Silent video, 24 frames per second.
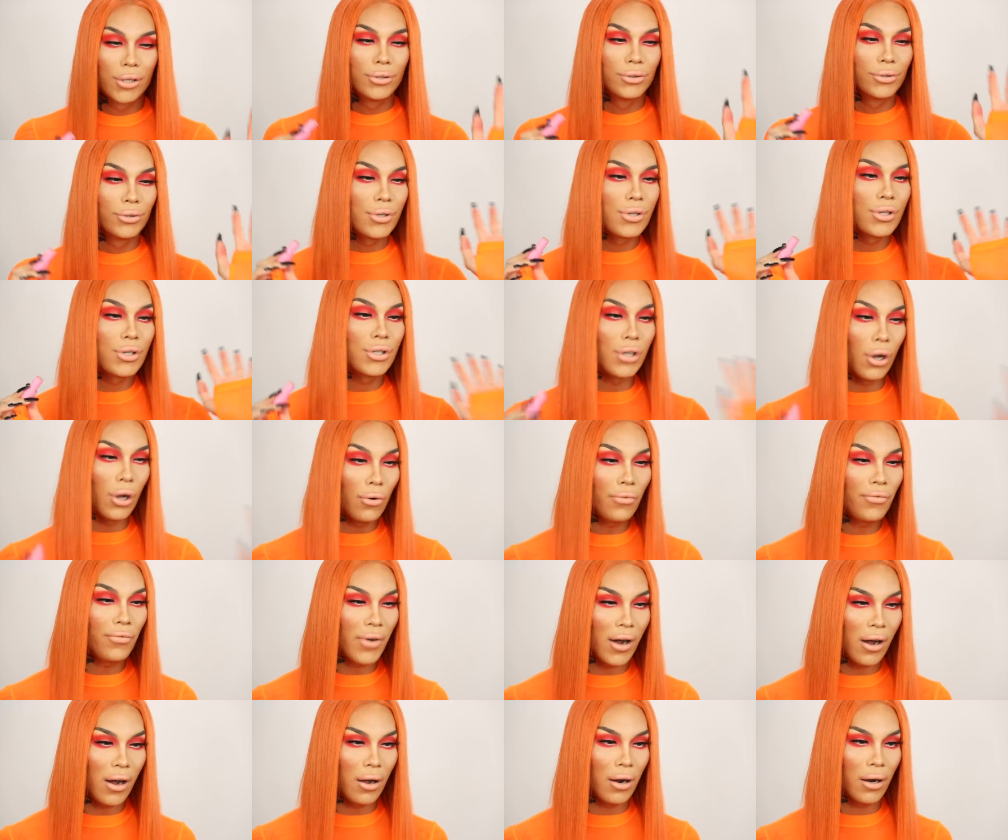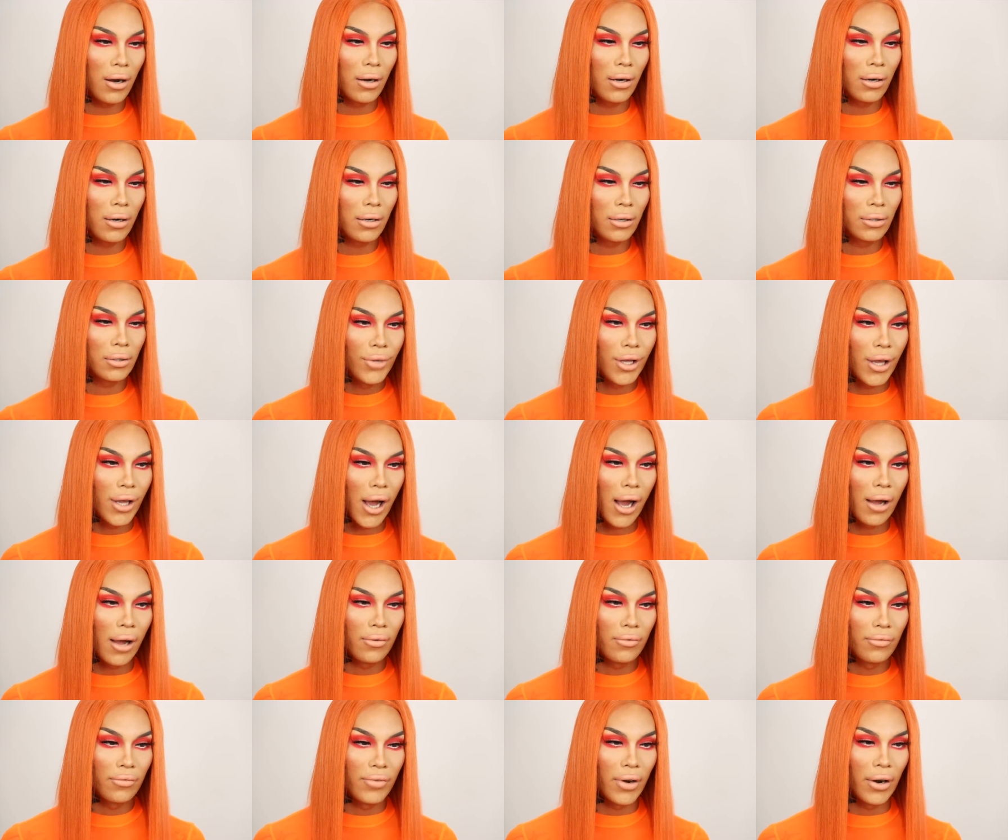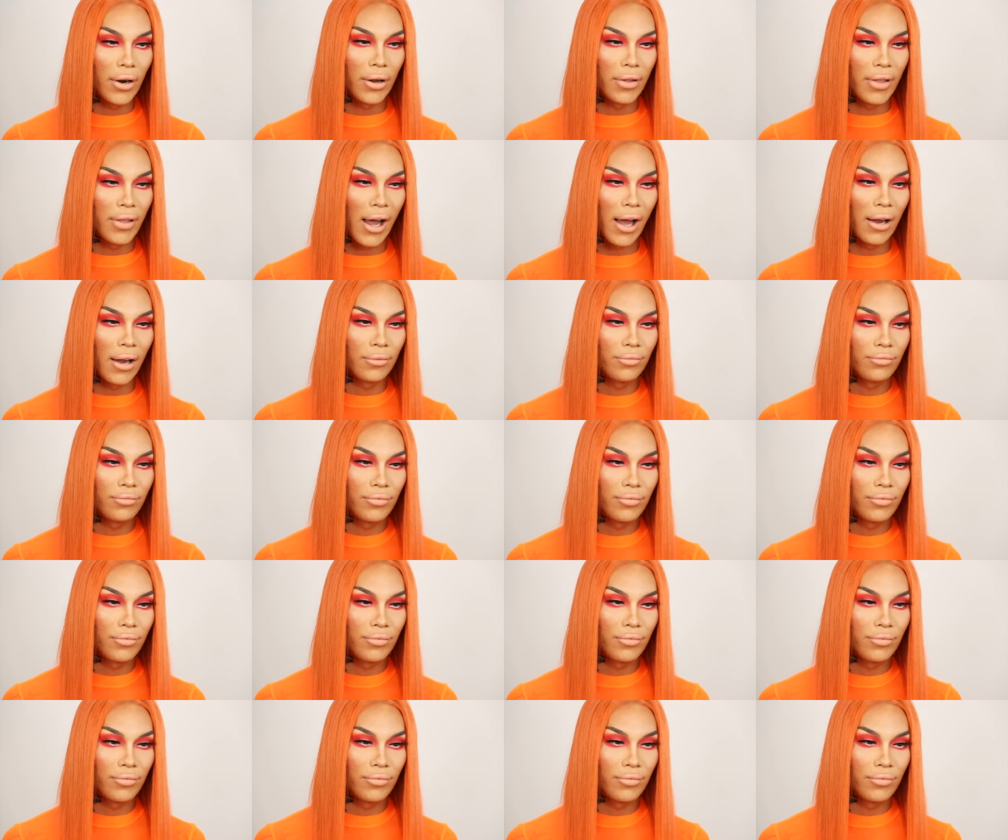so far, yeah, very that.